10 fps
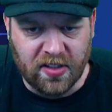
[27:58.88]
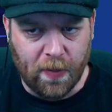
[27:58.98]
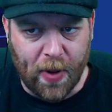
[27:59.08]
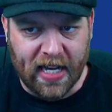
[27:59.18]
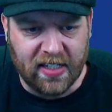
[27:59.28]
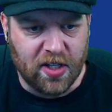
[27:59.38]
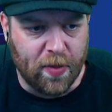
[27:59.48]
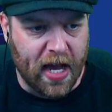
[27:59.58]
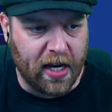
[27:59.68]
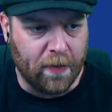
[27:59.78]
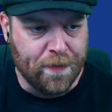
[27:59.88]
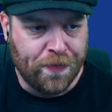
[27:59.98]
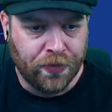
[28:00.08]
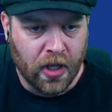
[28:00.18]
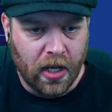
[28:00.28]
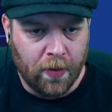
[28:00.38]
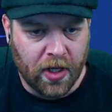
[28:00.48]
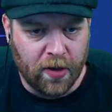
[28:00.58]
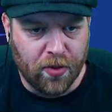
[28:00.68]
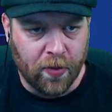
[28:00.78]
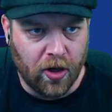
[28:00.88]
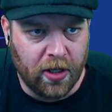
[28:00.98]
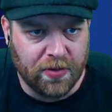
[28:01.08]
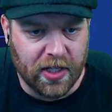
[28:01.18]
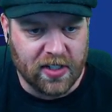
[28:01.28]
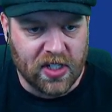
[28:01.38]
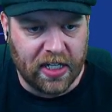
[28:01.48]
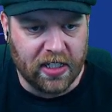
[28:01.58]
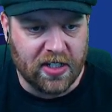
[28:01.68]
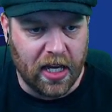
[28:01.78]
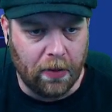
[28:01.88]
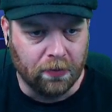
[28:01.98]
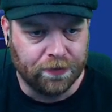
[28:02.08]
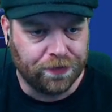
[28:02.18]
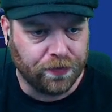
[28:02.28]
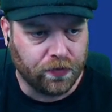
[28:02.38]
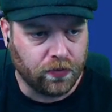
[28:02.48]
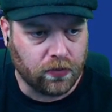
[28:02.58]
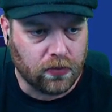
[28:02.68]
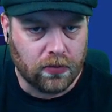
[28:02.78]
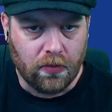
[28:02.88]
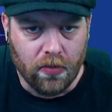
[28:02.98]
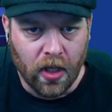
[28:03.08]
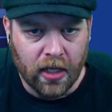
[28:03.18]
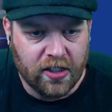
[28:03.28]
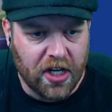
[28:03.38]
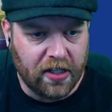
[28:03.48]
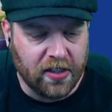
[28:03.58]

some pace about him, and we're going to promote him to the senior team. Jaden